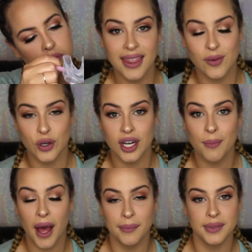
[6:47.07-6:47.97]
And then we're
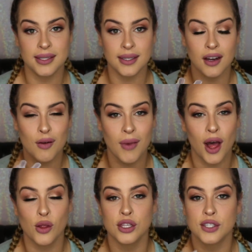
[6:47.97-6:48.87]
gonna pop this in our
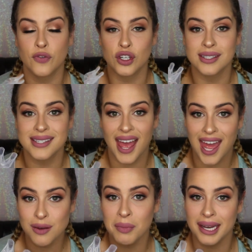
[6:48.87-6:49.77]
mouths for
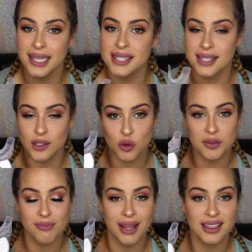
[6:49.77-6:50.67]
10 minutes. This will
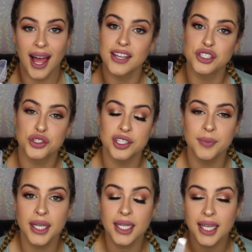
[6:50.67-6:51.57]
be my last
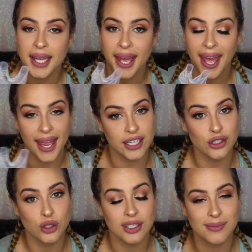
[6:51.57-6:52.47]
treatment. And
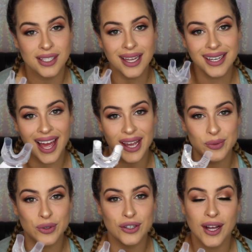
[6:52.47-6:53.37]
as soon as I'm done, I
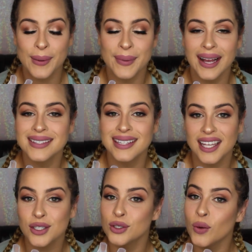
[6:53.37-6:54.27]
will come back to
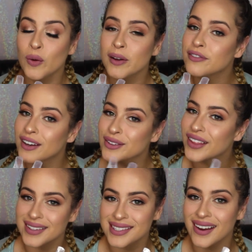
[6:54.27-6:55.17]
let you know what my final
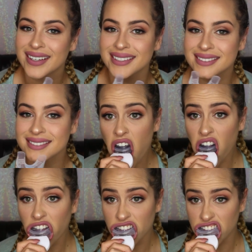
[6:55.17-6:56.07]
thoughts are.
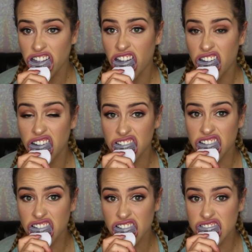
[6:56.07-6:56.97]
See how hard
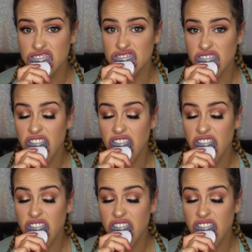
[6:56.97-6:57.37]
it is?